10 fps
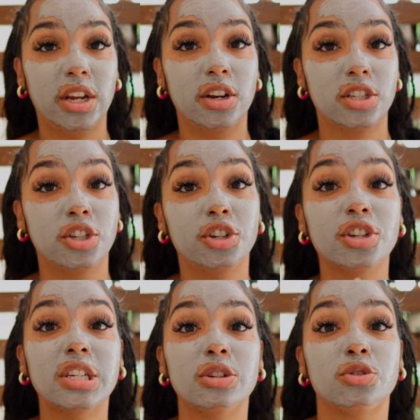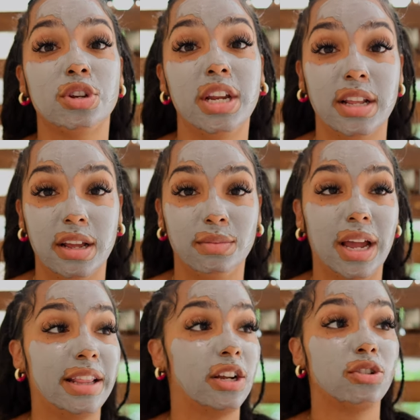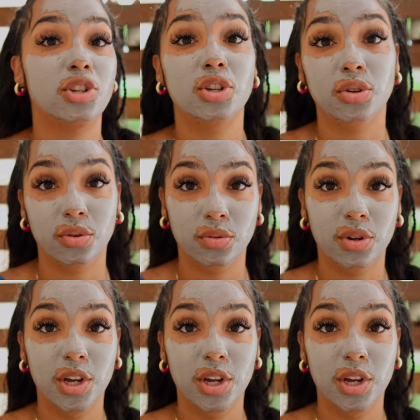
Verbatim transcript: years and you're still treating them like they're two.